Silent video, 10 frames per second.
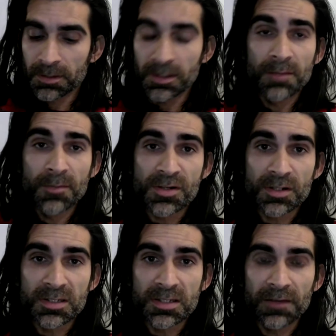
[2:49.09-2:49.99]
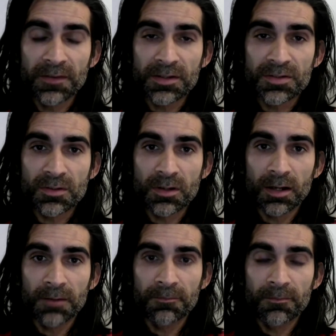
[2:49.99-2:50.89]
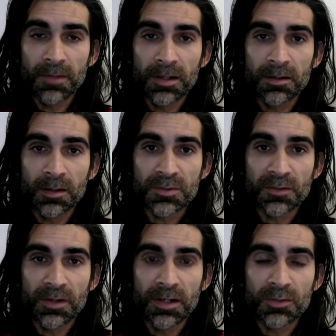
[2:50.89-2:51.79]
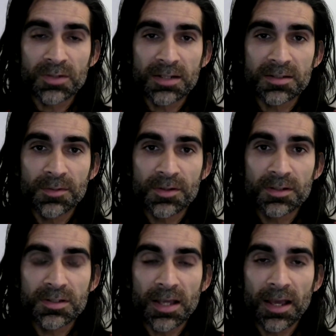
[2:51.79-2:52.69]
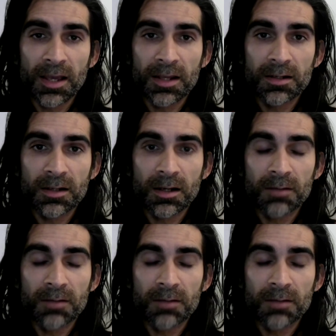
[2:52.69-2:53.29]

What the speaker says: emission savings in terms of greenhouse gas emissions and